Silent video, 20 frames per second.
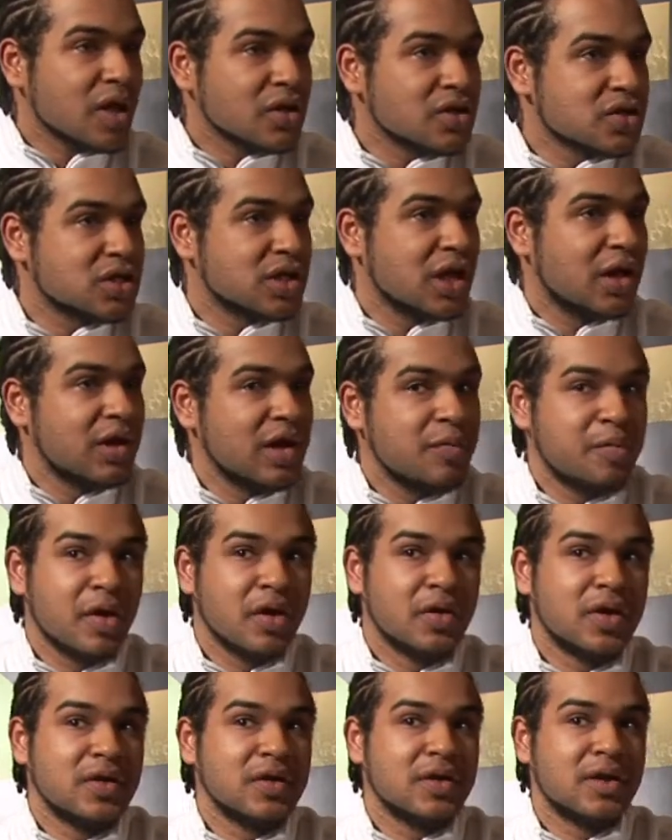just slowly
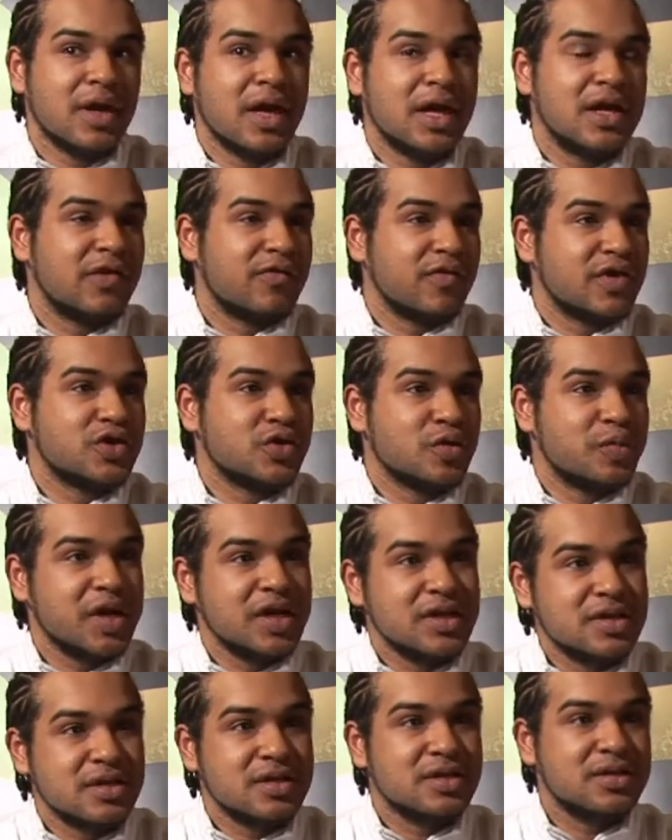building the individual
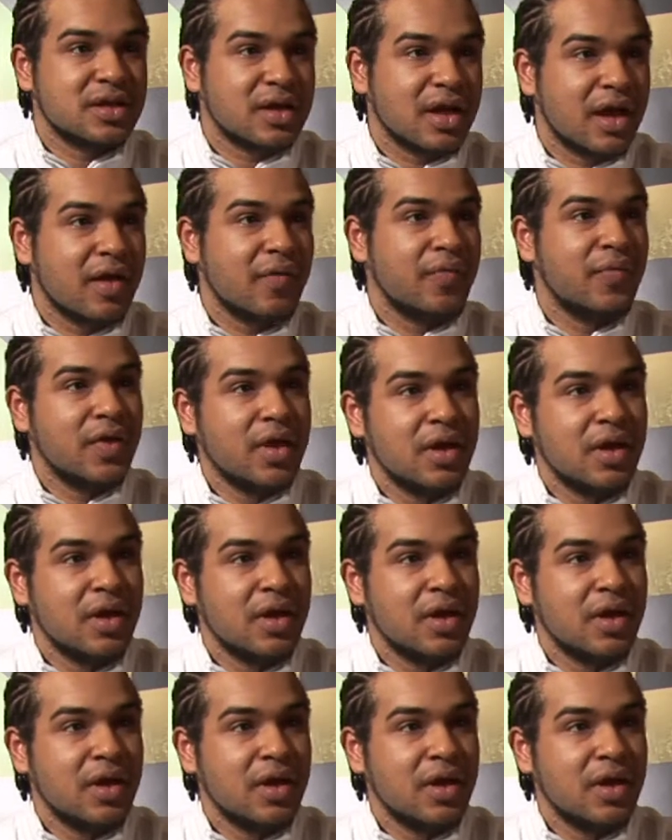pieces to that,